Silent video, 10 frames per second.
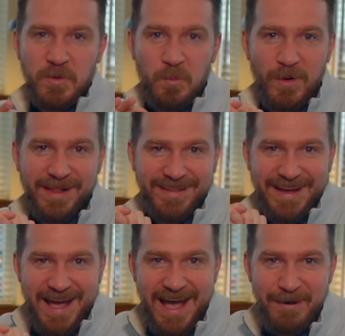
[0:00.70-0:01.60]
Well,
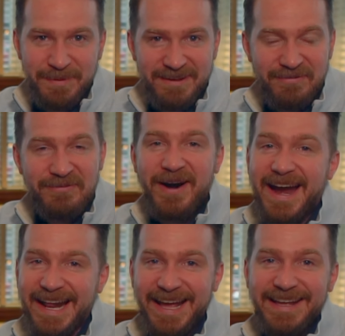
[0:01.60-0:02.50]
happy
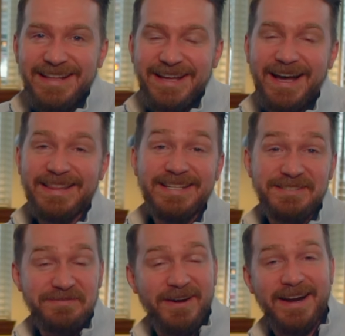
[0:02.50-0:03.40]
Friday.
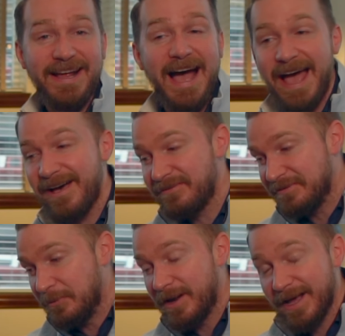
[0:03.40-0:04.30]
This Friday, I have
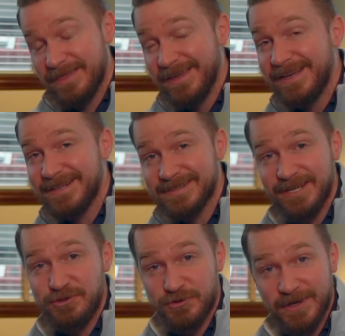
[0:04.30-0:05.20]
what I think is a
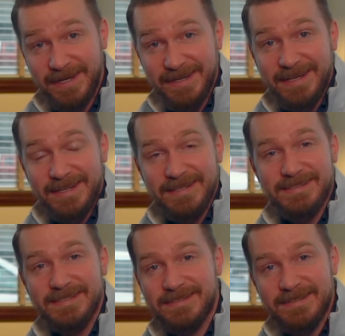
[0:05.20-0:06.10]
treat.
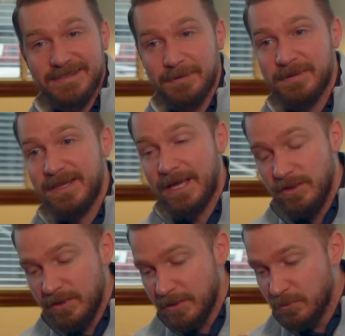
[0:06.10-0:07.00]
This is something that
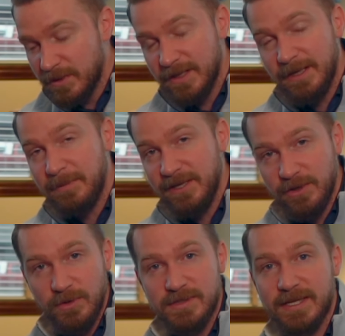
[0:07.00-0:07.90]
you can really be
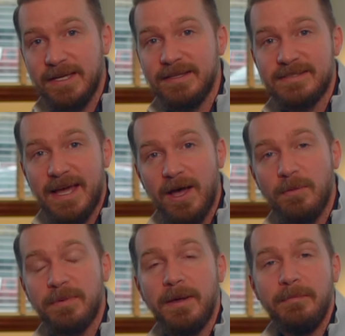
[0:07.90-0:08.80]
using to
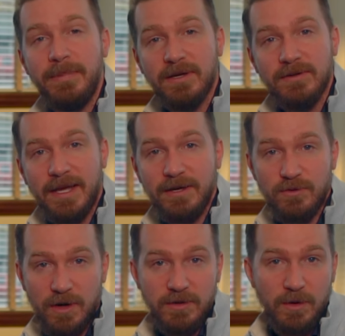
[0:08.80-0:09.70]
help build and
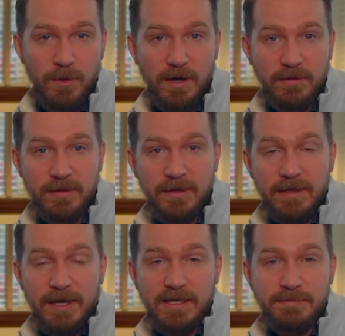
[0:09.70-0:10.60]
grow your wealth,
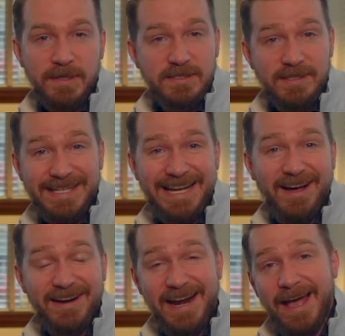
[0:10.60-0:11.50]
especially
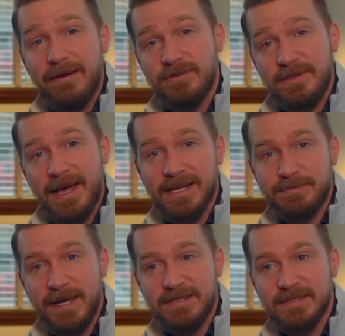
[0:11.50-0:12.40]
on an after-tax
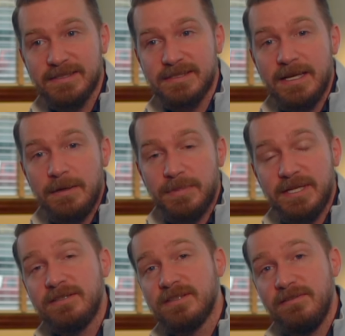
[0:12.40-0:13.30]
basis,
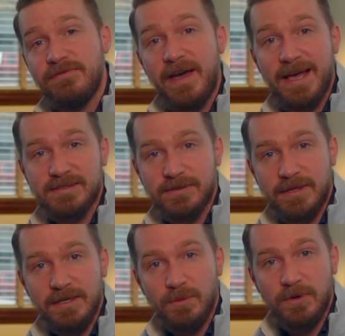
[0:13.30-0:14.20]
potentially faster
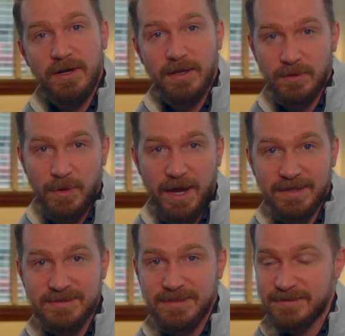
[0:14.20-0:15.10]
than you would
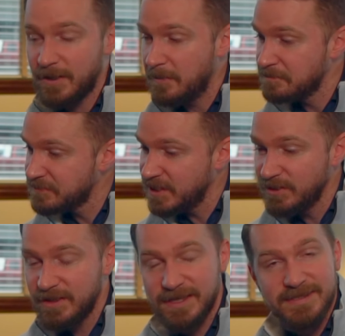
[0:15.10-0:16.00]
otherwise. So to
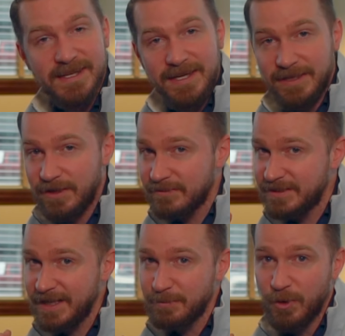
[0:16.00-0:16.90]
do this, you don't have
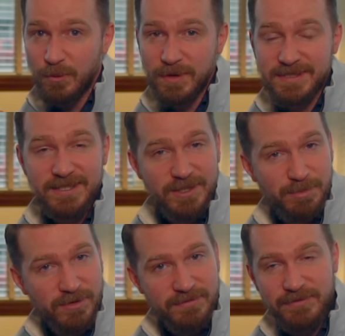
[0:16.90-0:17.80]
to take more risk in your
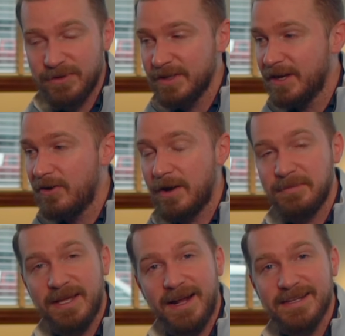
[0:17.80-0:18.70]
portfolio. I'm
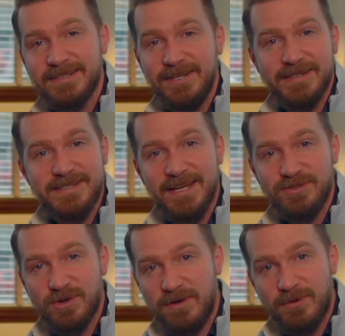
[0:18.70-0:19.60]
not asking you to
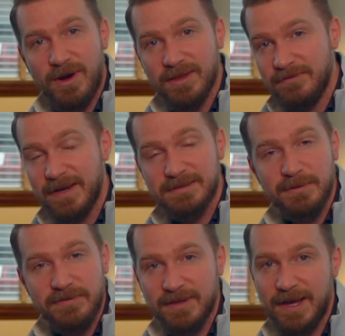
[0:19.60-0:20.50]
change your overall
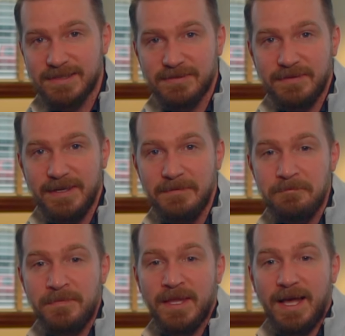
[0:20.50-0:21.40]
investment philosophy,
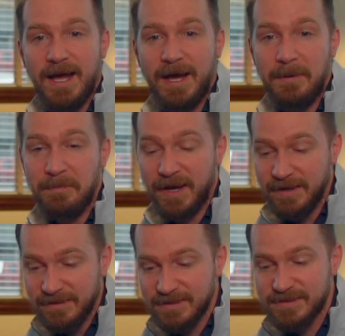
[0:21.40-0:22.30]

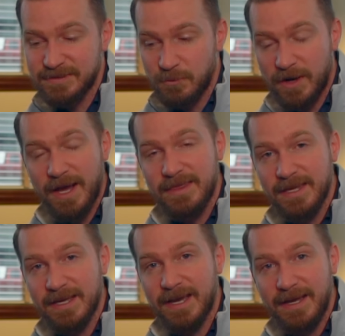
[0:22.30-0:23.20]
but this is what I
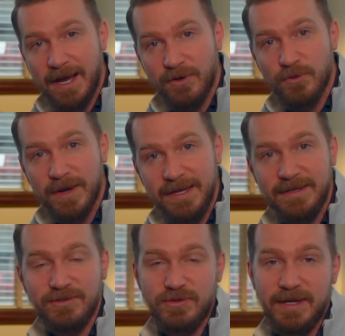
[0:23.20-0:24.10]
think a
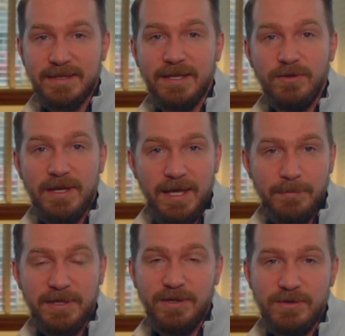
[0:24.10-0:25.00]
great trick that you
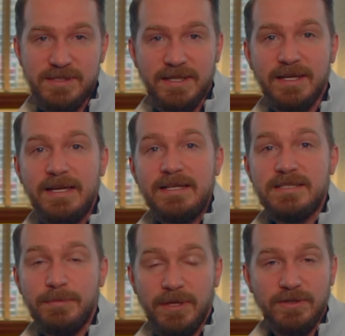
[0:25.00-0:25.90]
can be using
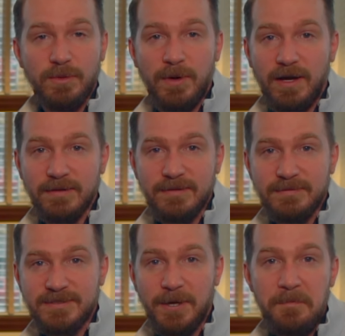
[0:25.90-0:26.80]
to build your
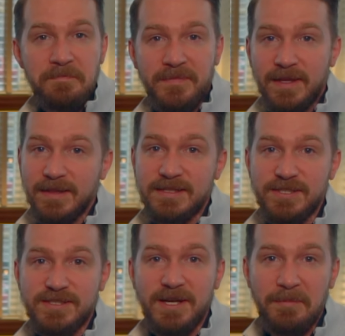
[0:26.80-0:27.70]
wealth. So let's
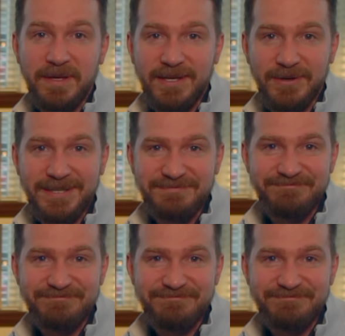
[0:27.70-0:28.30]
just jump into it.